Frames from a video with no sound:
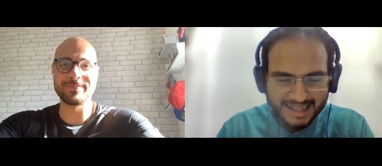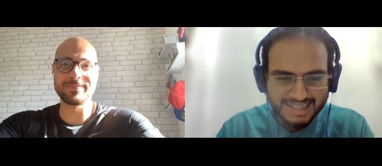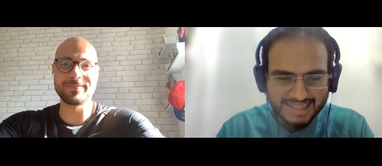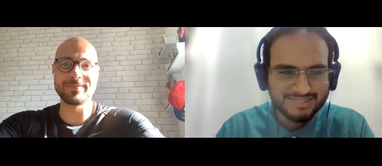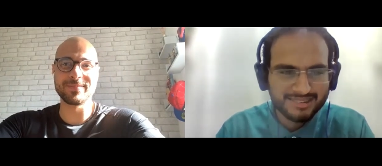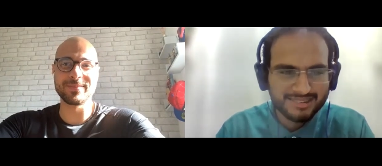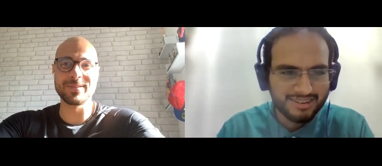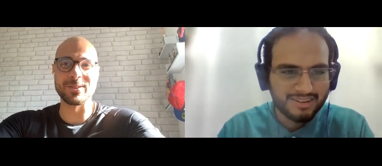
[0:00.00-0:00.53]

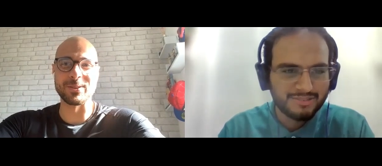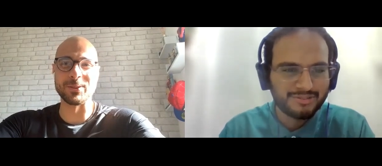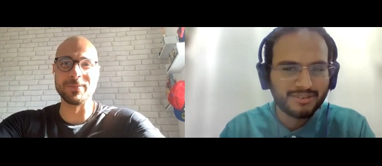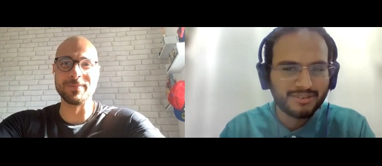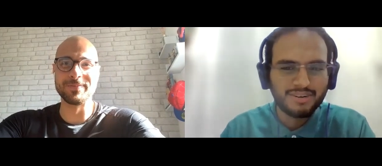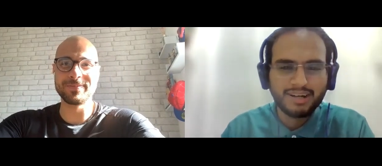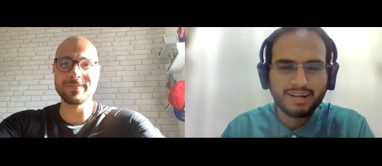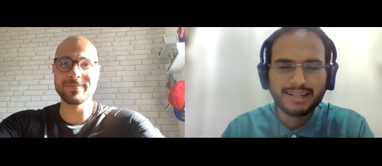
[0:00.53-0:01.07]
Speaker 1: thanks a lot cool.
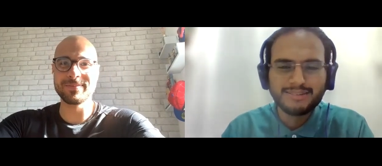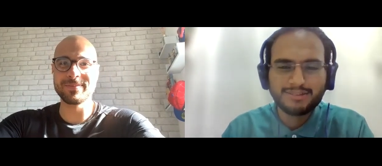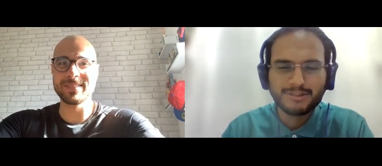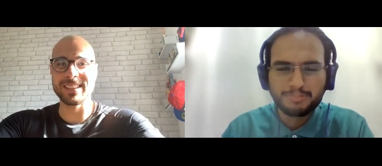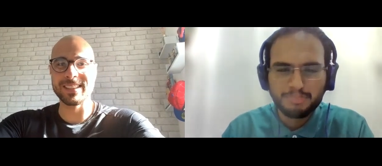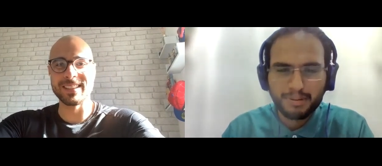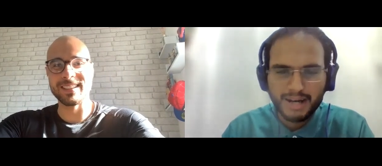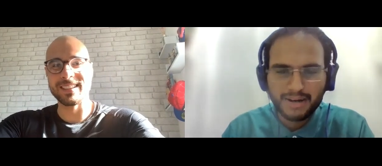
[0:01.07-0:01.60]
for
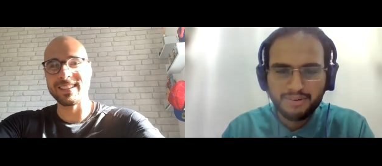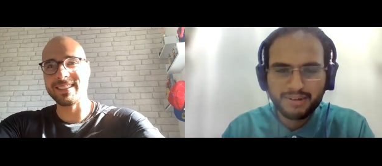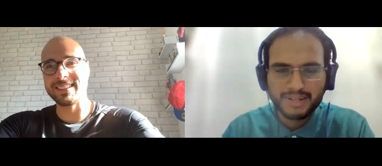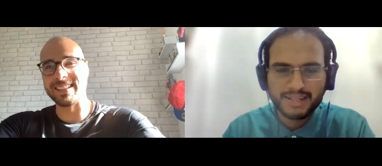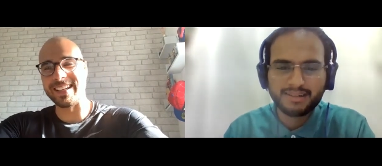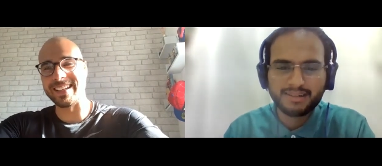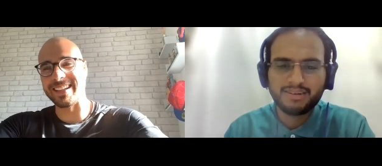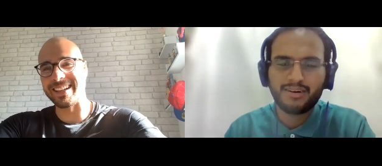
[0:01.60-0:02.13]

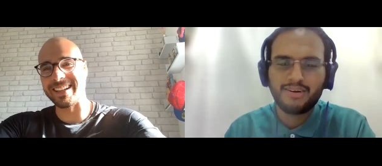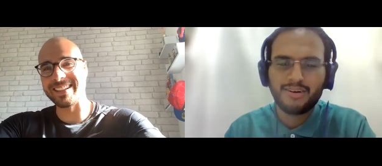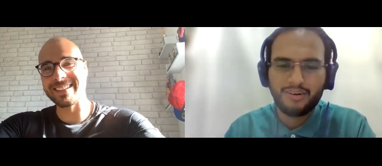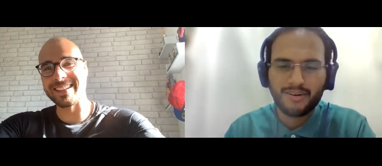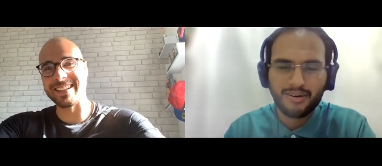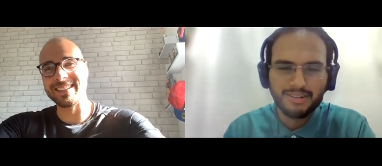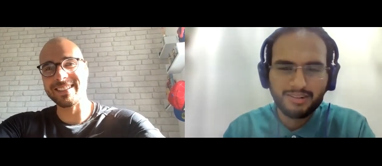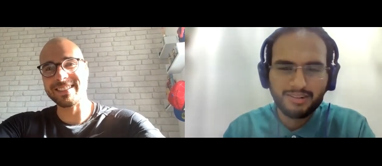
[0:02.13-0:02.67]
inspiring take it
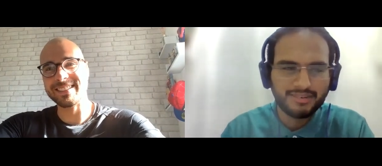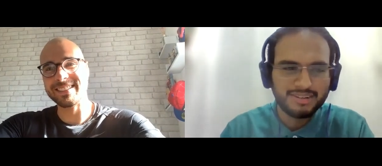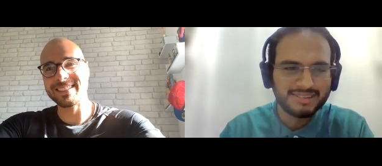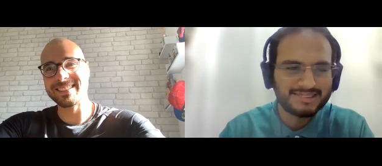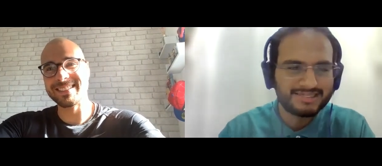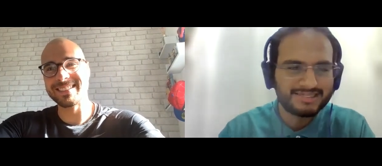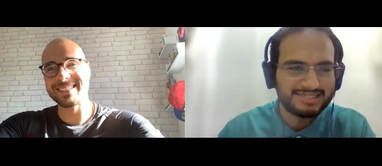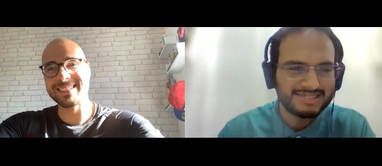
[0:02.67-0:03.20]
easy. all of
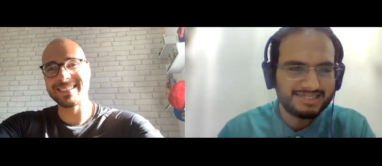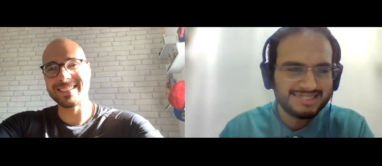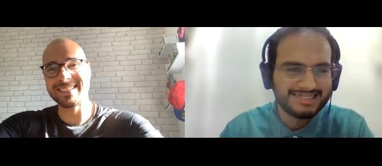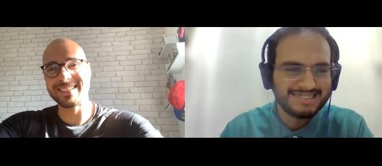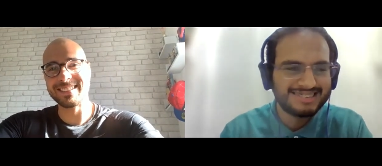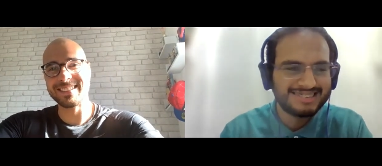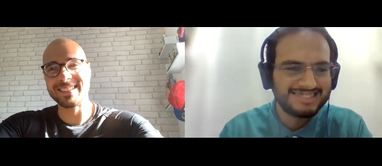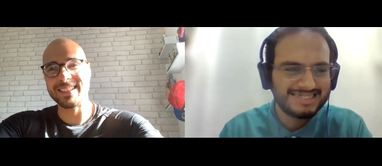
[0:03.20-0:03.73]
us.
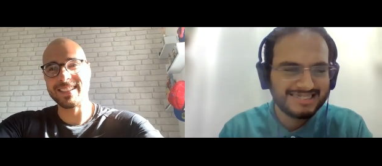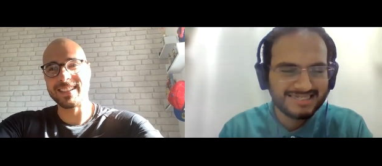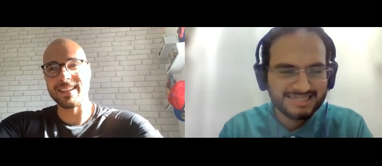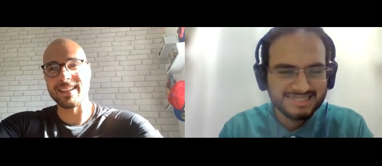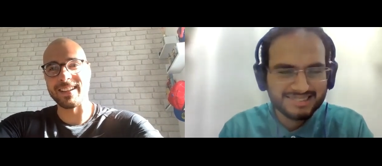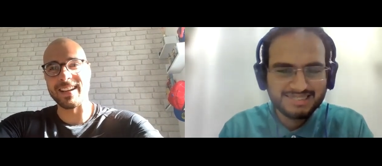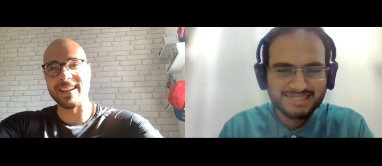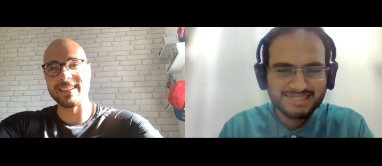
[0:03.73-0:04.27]

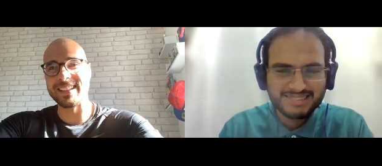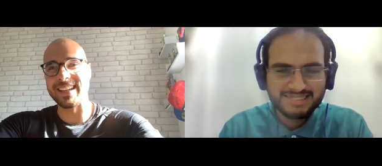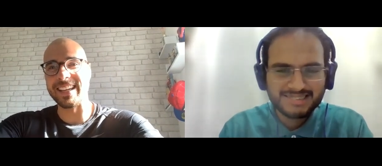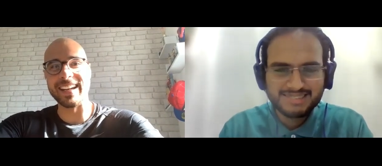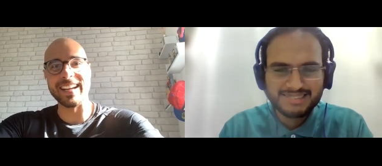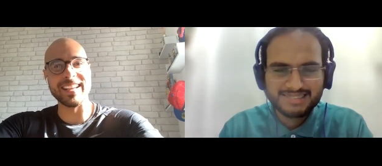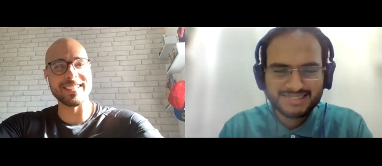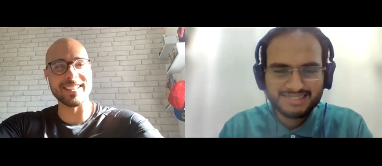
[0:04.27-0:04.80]
Speaker 2: Yeah, take
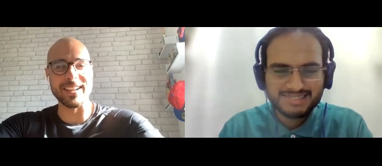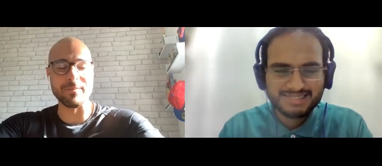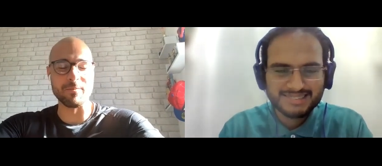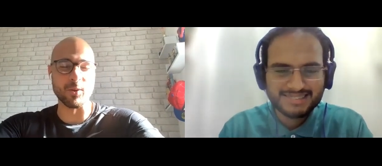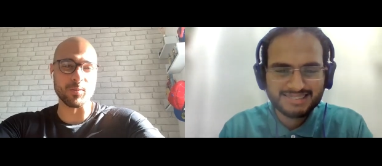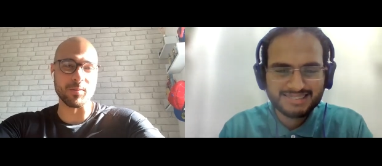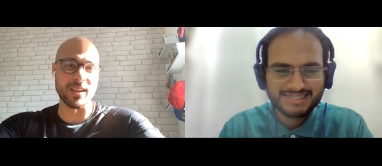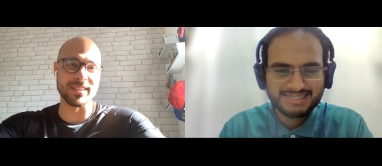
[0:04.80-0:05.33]
it easy and eat
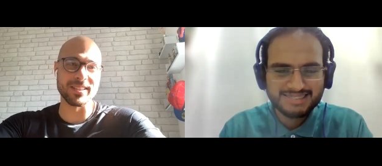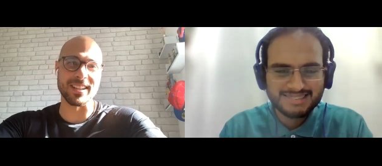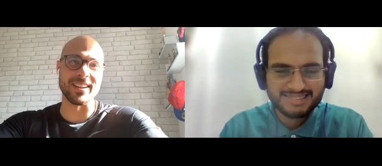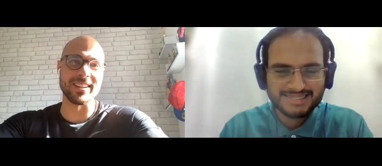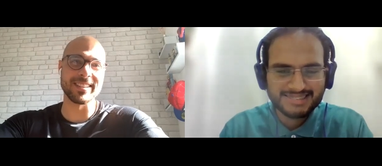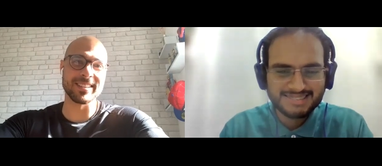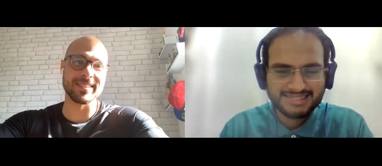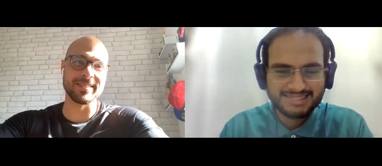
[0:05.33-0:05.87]
more plants,
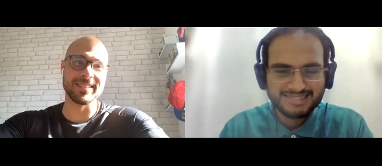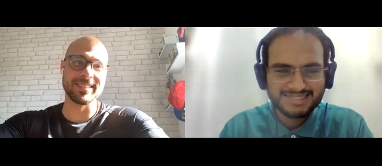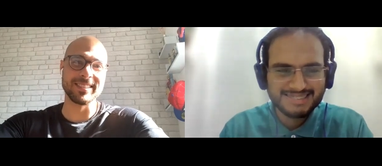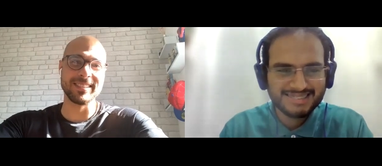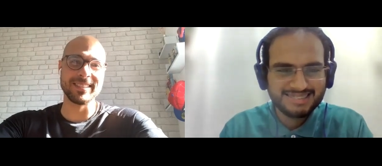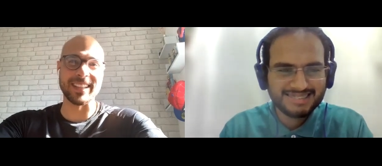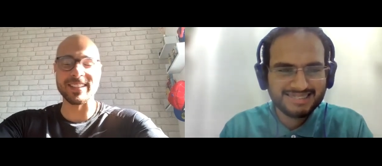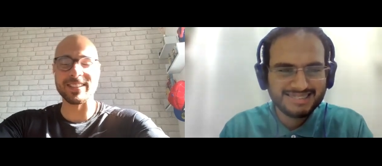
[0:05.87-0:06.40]
guys.
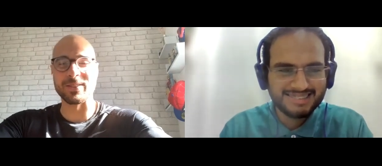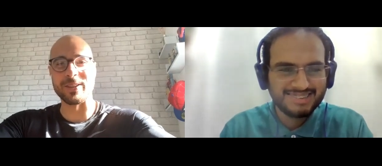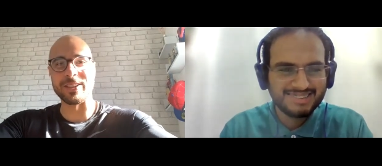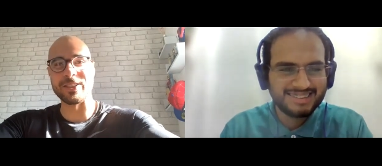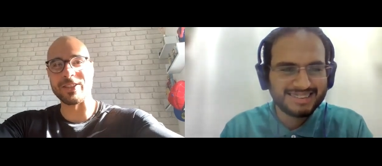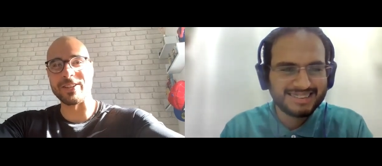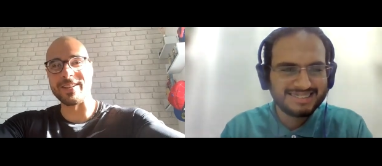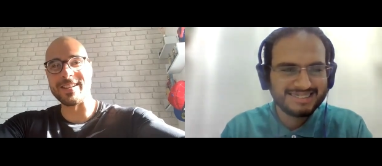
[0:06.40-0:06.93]
That's great.
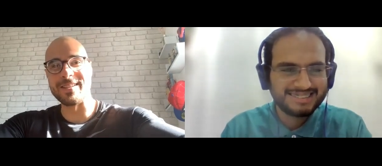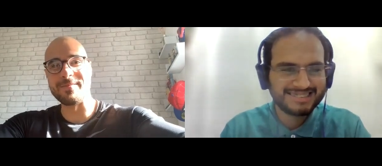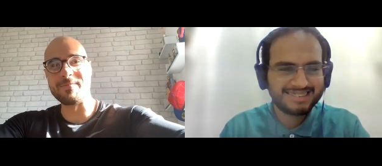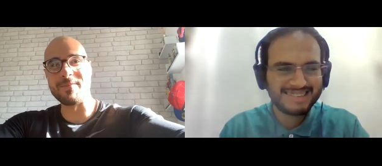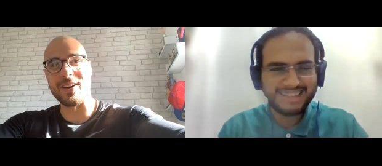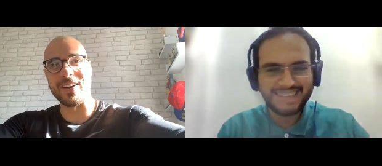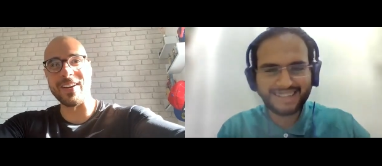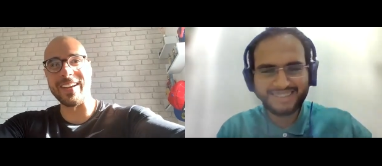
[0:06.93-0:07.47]
Okay.
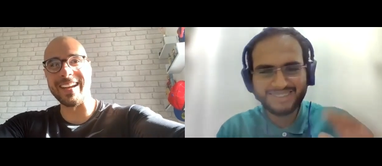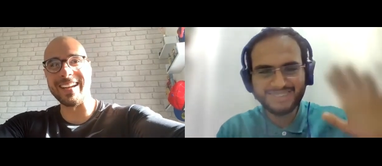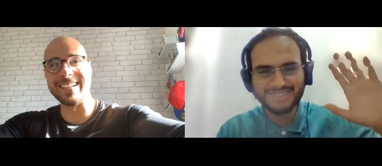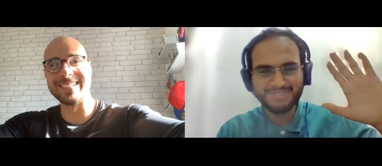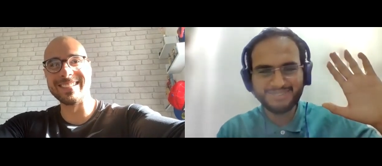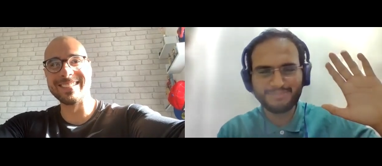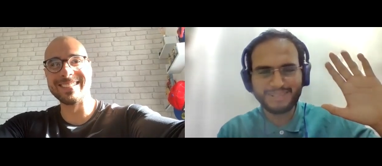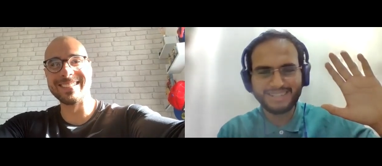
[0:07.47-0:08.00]
Bye. Thank
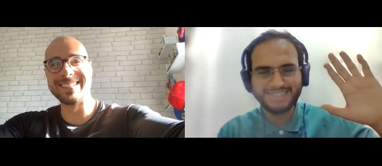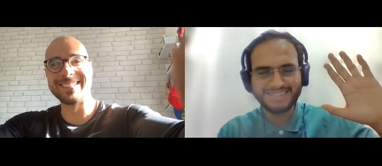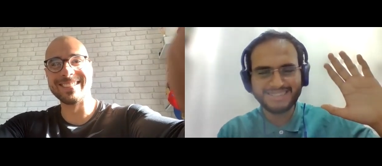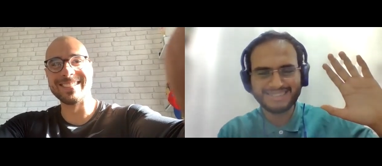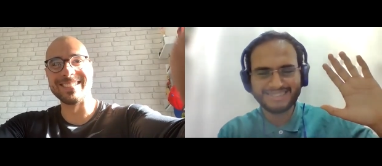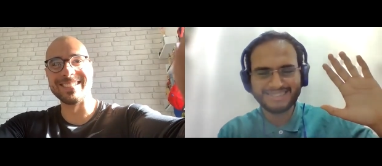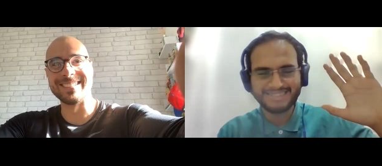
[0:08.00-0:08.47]
Speaker 1: you. Bye.